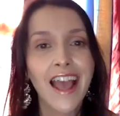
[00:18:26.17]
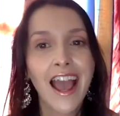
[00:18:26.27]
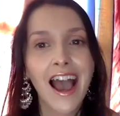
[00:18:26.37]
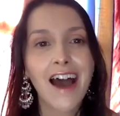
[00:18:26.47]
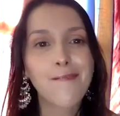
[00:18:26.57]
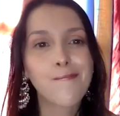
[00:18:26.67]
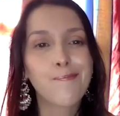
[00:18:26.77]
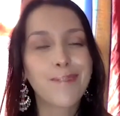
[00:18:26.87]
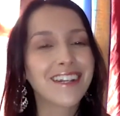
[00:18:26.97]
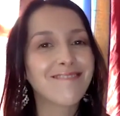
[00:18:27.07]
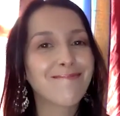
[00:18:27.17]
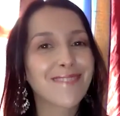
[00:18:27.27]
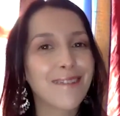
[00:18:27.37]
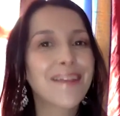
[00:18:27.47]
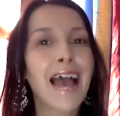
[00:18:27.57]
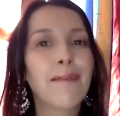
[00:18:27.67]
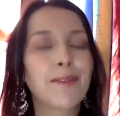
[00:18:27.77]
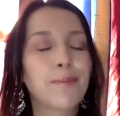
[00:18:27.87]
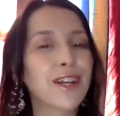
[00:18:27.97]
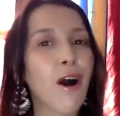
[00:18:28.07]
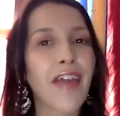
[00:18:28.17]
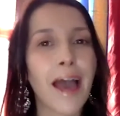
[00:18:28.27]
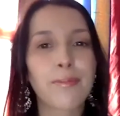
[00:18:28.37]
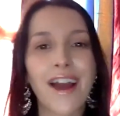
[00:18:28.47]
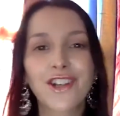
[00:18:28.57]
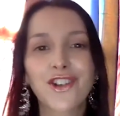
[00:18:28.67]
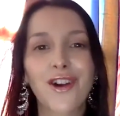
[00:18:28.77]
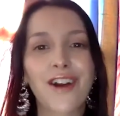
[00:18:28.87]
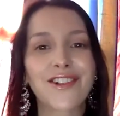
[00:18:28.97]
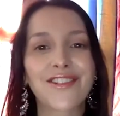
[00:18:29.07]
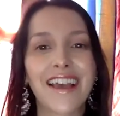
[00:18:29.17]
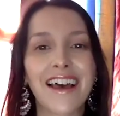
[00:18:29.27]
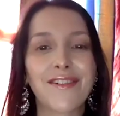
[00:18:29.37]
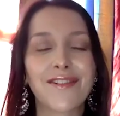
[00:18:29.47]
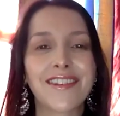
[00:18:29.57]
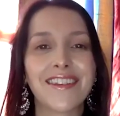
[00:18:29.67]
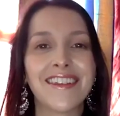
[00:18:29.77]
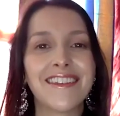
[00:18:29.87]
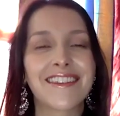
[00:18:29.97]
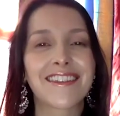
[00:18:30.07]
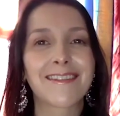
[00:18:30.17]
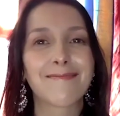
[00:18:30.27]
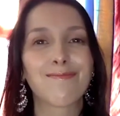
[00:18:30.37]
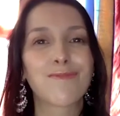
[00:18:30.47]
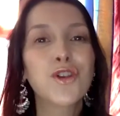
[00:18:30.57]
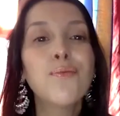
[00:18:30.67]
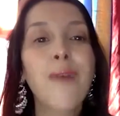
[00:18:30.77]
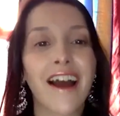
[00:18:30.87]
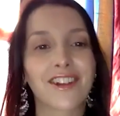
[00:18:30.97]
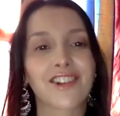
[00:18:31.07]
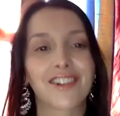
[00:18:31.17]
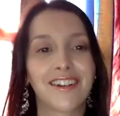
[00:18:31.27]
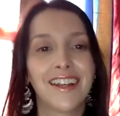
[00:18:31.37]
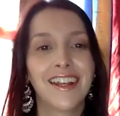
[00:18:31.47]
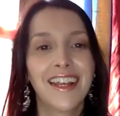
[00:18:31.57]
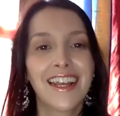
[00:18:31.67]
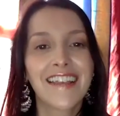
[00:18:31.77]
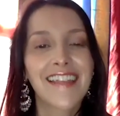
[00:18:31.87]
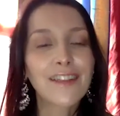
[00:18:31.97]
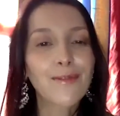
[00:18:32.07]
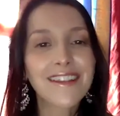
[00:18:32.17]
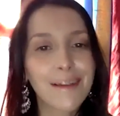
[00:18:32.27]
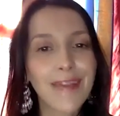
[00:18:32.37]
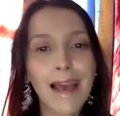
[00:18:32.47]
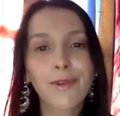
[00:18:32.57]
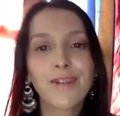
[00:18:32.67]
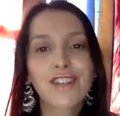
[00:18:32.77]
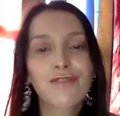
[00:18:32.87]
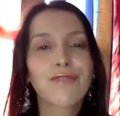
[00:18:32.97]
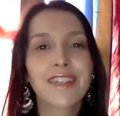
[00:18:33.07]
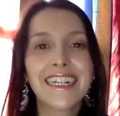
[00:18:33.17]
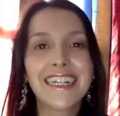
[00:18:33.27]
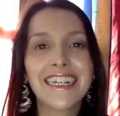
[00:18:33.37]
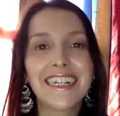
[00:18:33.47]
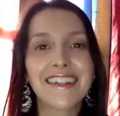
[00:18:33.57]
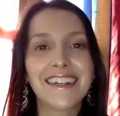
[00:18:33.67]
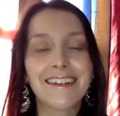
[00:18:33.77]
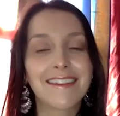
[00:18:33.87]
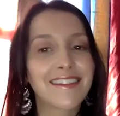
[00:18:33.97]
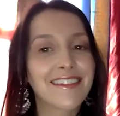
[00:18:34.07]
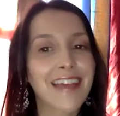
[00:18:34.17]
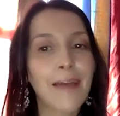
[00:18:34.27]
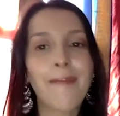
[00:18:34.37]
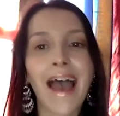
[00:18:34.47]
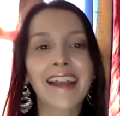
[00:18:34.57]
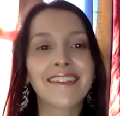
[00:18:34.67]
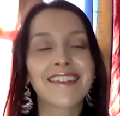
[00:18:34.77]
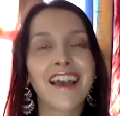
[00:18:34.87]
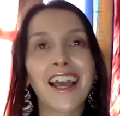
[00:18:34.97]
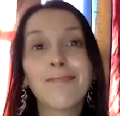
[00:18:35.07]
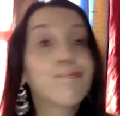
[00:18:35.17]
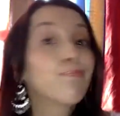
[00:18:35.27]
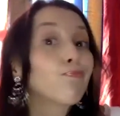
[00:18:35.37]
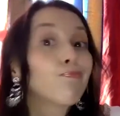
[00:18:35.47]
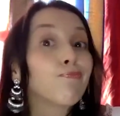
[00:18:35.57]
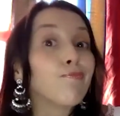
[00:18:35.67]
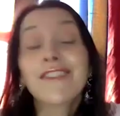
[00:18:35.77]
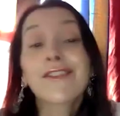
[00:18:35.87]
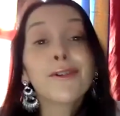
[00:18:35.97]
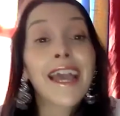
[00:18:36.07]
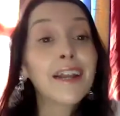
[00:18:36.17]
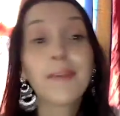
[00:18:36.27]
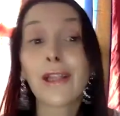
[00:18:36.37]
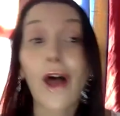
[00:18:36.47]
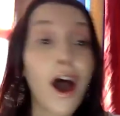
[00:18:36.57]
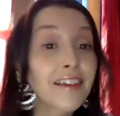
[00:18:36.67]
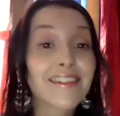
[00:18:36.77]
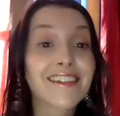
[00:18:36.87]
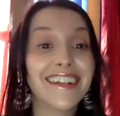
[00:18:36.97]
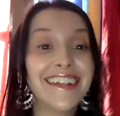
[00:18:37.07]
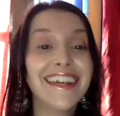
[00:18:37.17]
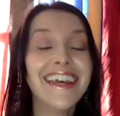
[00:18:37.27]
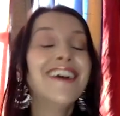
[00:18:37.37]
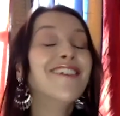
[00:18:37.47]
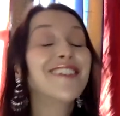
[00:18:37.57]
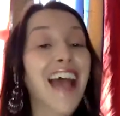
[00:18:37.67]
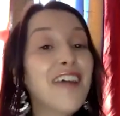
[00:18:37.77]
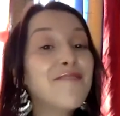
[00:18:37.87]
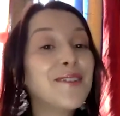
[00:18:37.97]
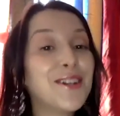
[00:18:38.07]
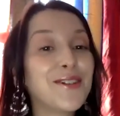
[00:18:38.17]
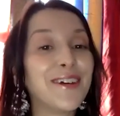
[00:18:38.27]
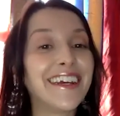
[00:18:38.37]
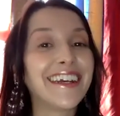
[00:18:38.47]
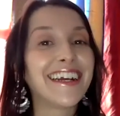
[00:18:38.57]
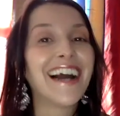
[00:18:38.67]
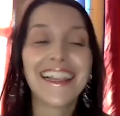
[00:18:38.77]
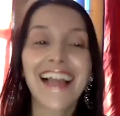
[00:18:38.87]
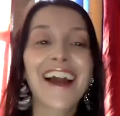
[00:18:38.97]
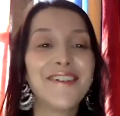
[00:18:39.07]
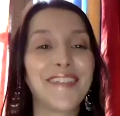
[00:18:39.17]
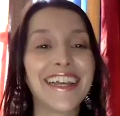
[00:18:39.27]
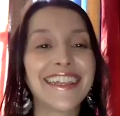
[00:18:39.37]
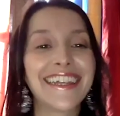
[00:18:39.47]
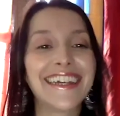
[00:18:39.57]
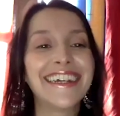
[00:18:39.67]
But sometimes putting all that pressure on ourselves is too much. That's why sometimes we just really need to step back and say, it's okay to be lost, which I've been doing a lot of lately.